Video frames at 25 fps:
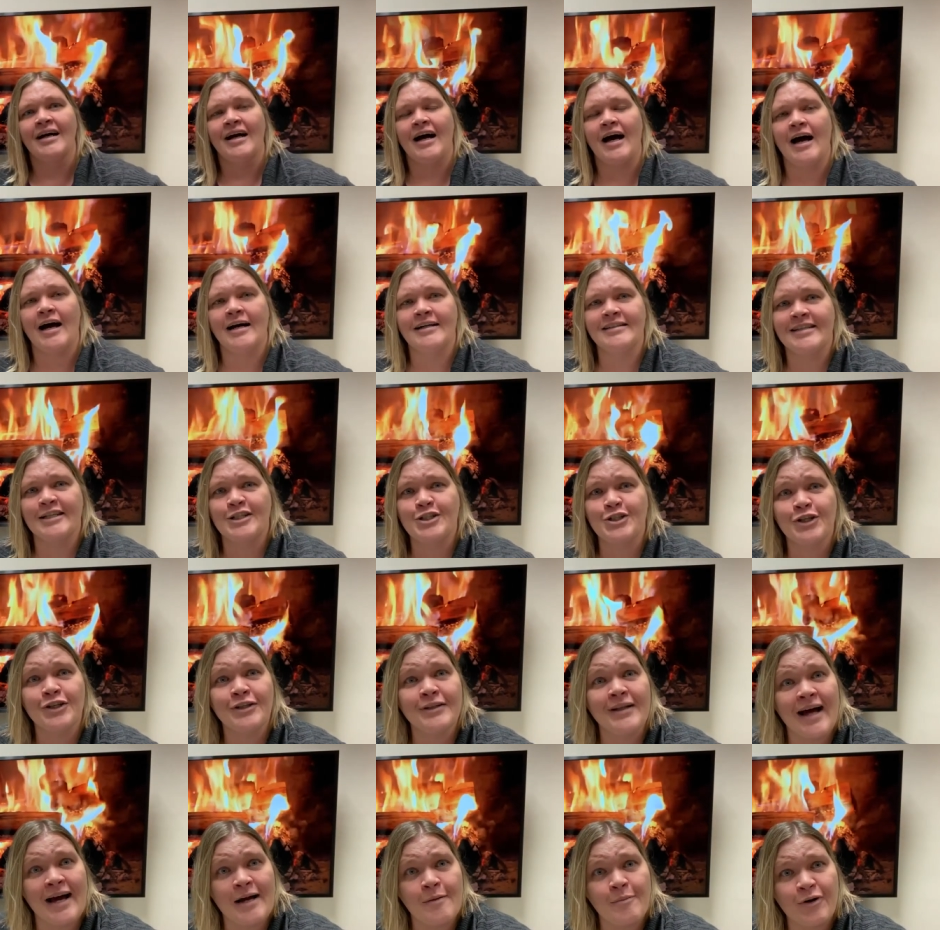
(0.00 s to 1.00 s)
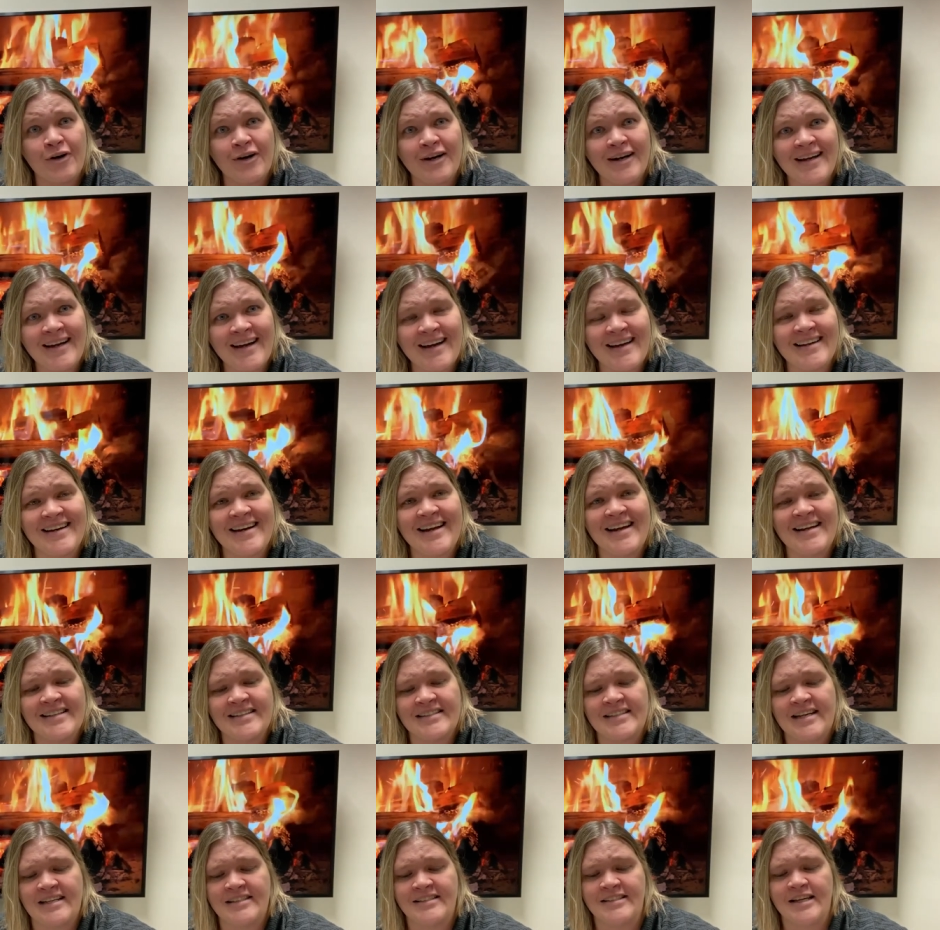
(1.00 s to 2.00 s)
uh, Digital Library and
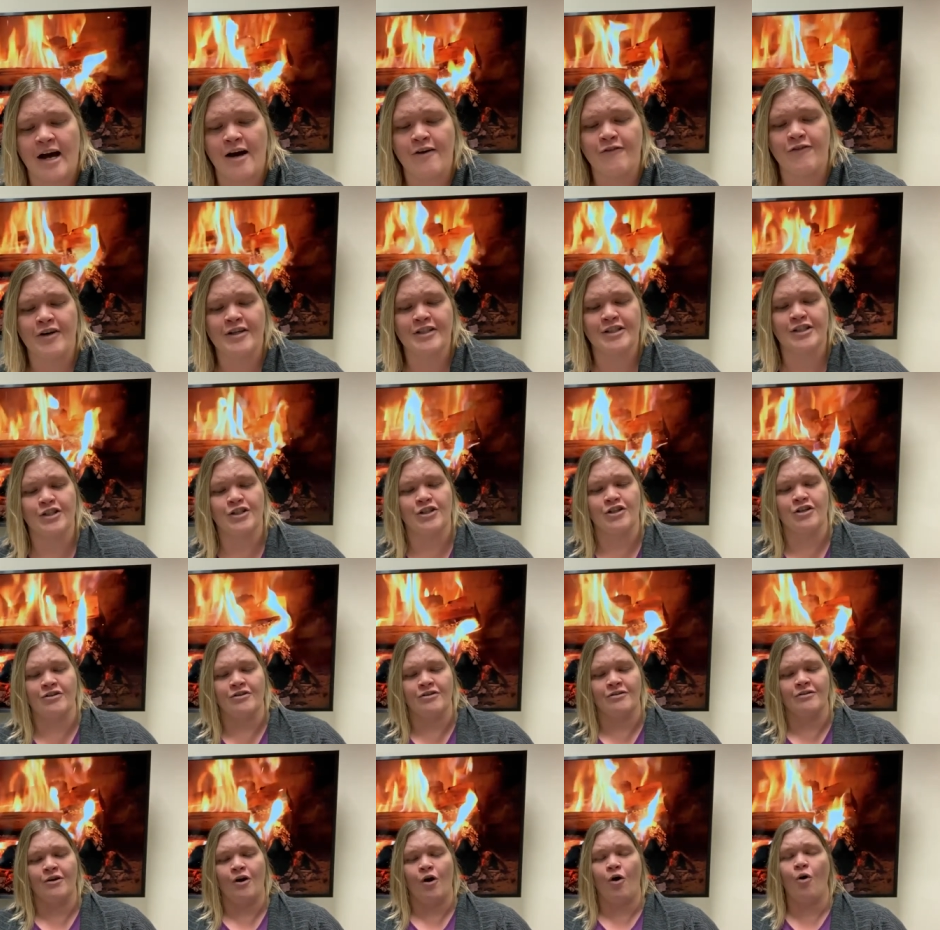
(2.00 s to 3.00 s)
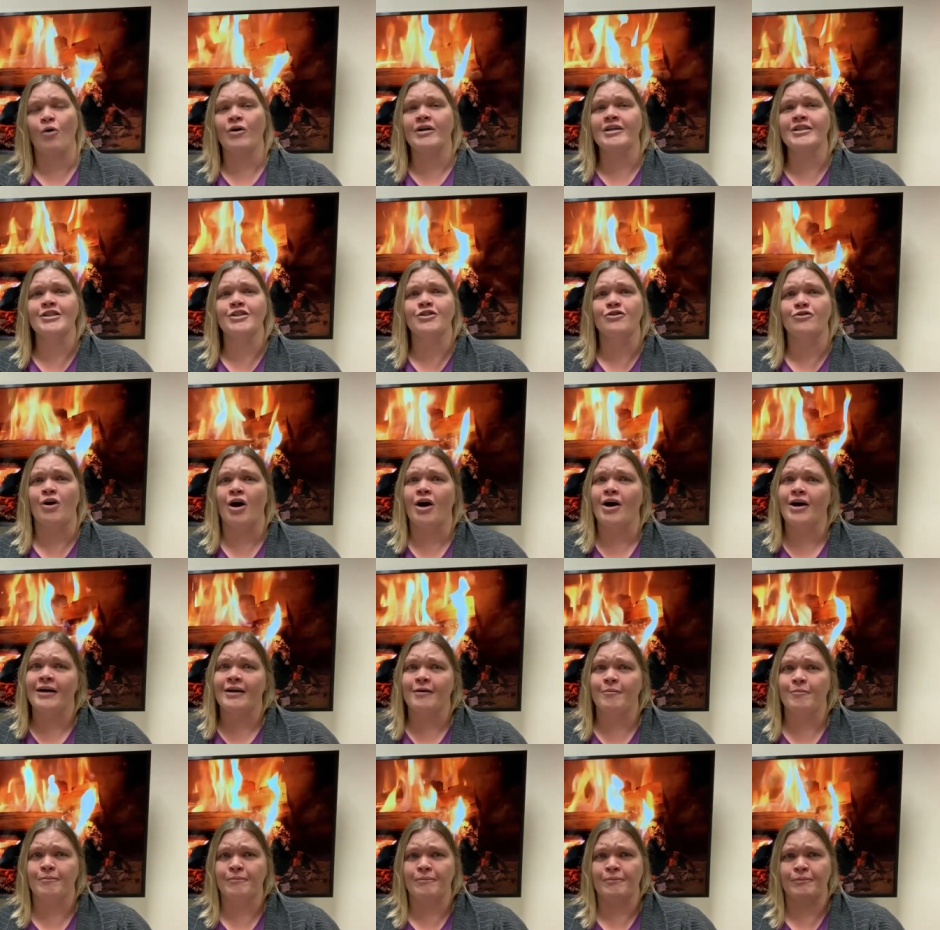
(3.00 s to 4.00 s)
it is of a horse draw,
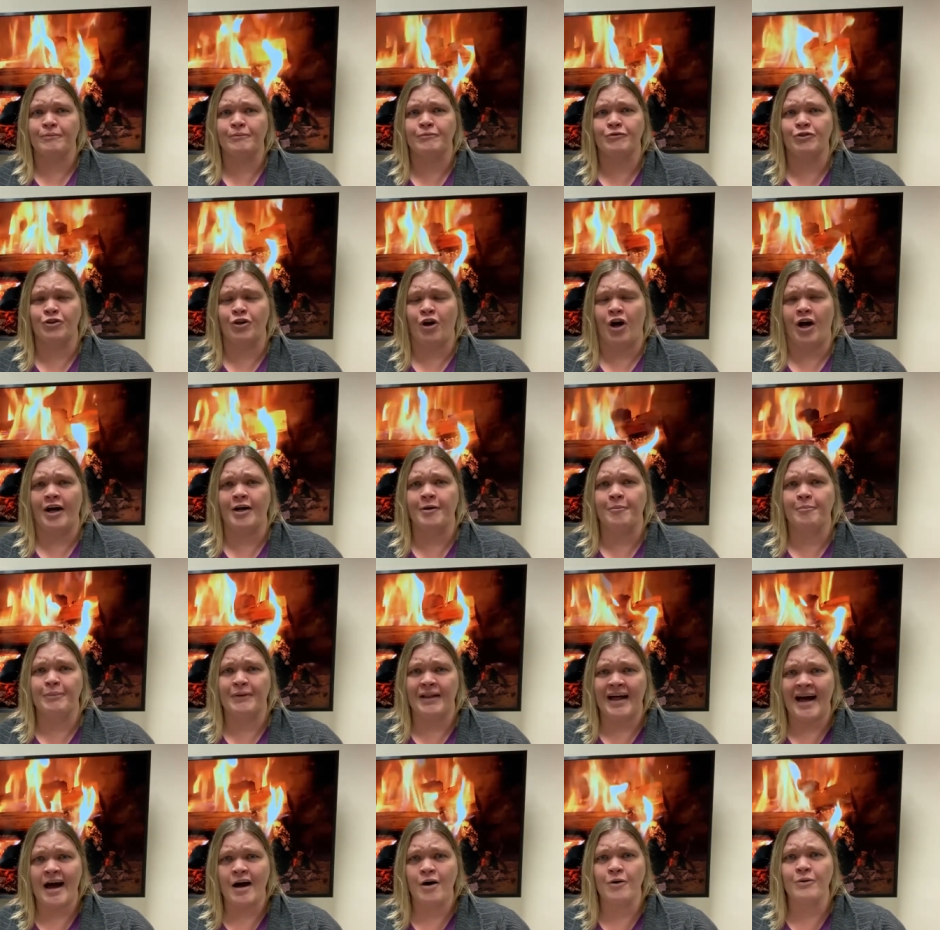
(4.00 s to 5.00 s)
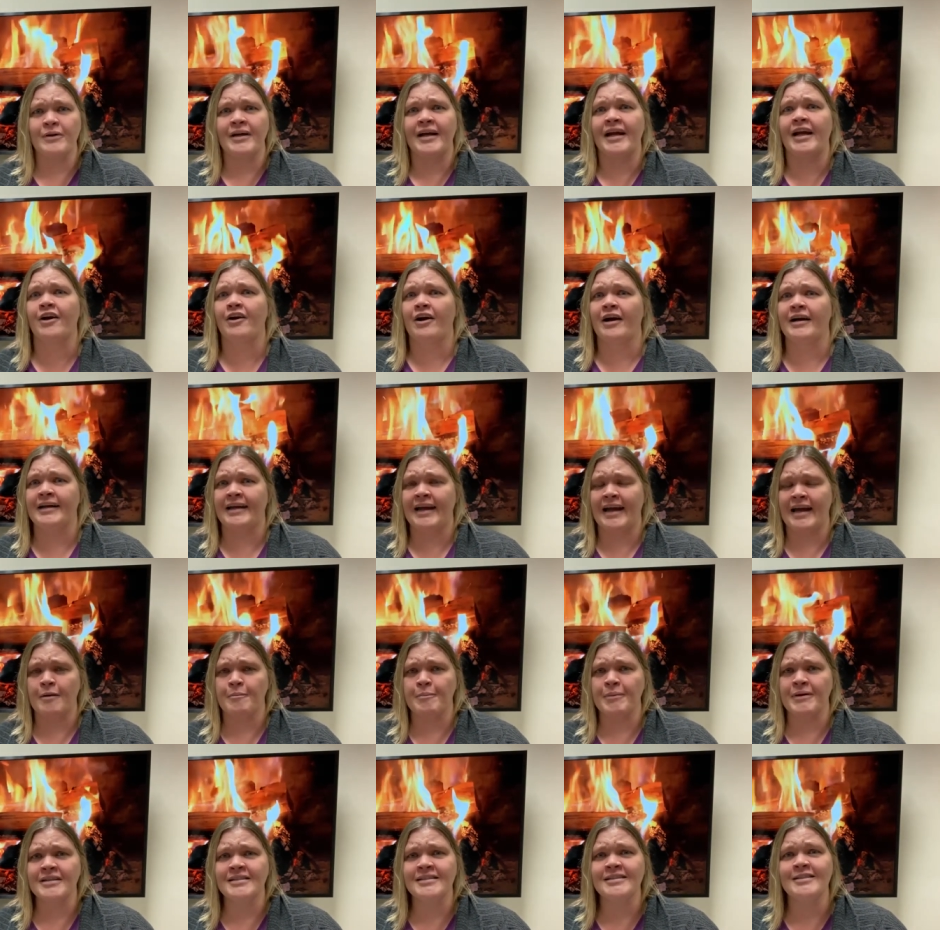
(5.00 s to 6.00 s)
drawing plow here on
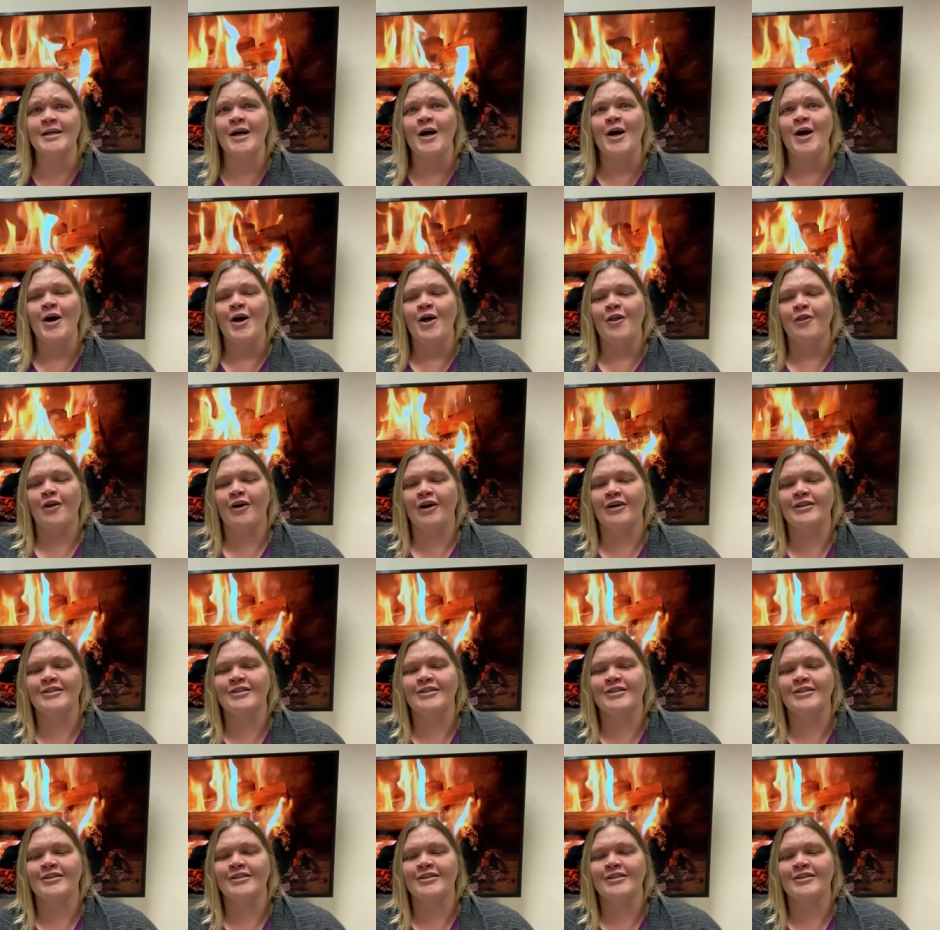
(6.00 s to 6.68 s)
campus. There